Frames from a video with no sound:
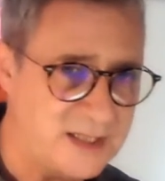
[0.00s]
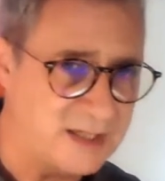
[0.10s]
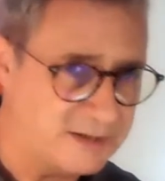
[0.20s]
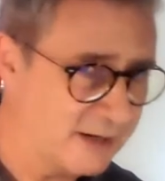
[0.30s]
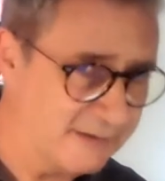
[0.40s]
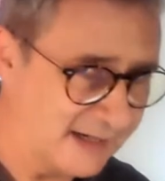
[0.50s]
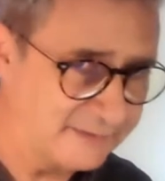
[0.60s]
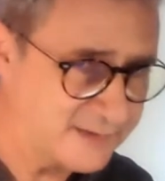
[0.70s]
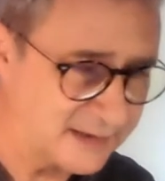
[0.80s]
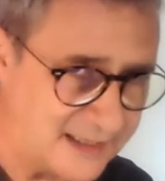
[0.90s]
you don't
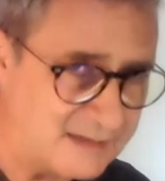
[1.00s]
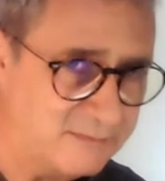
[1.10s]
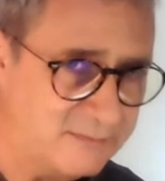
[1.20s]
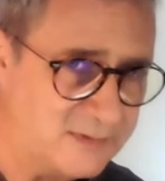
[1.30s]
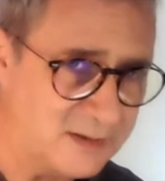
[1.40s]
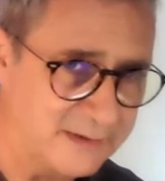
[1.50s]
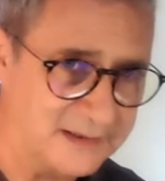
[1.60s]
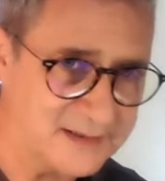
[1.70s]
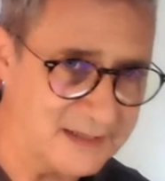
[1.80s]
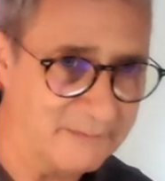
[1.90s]
have to keep
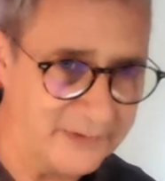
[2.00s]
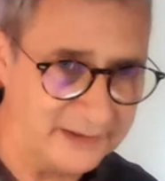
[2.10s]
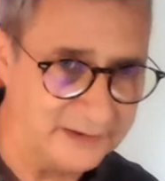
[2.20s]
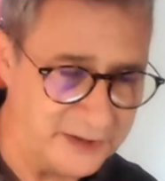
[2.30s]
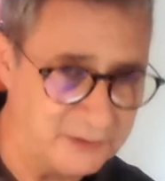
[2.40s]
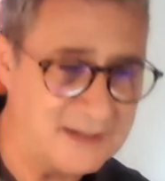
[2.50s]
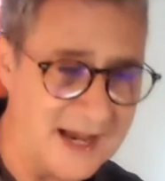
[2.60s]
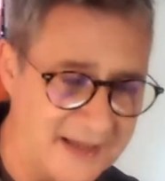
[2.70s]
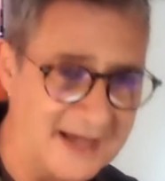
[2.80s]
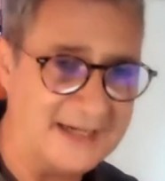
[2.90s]
doing something. You
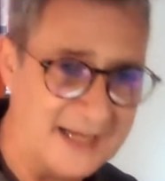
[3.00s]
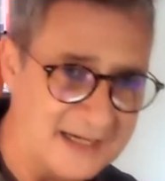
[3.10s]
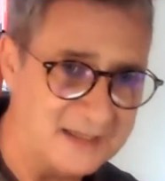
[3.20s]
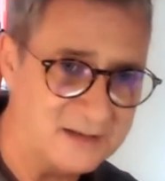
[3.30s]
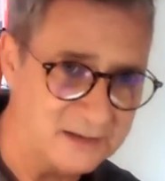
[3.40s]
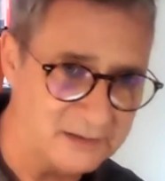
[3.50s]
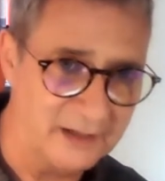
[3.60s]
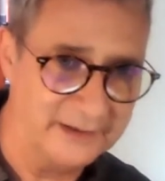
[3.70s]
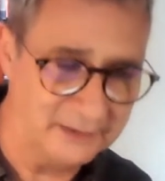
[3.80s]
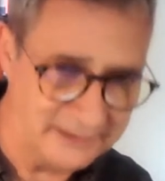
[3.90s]
can then get into
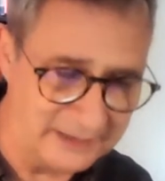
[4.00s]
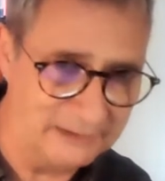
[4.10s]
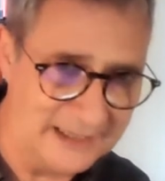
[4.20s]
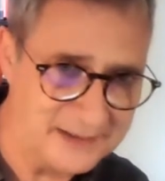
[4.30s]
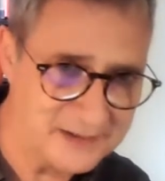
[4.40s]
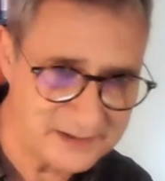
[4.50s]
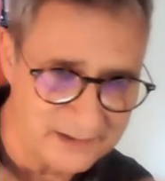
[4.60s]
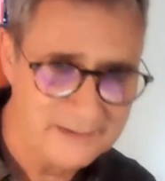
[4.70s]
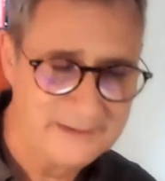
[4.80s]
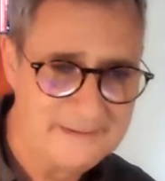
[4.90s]
going, okay, well,
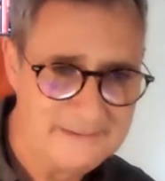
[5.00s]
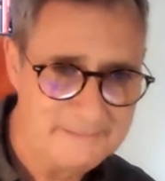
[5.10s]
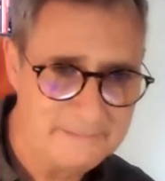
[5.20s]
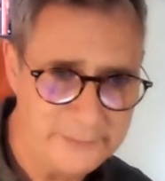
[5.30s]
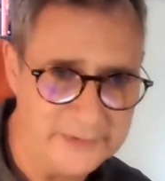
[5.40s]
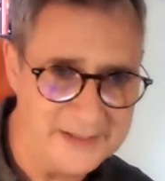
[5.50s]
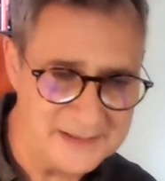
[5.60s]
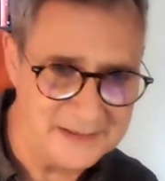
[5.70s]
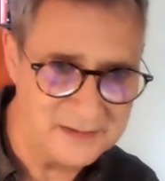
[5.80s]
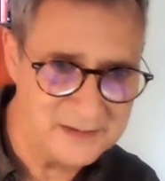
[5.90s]
let's put this
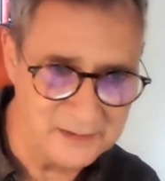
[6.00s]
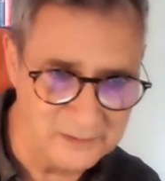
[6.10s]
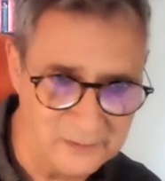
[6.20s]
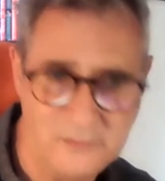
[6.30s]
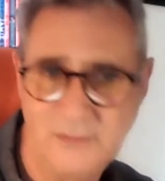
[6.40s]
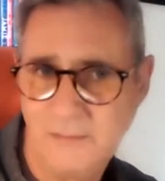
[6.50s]
into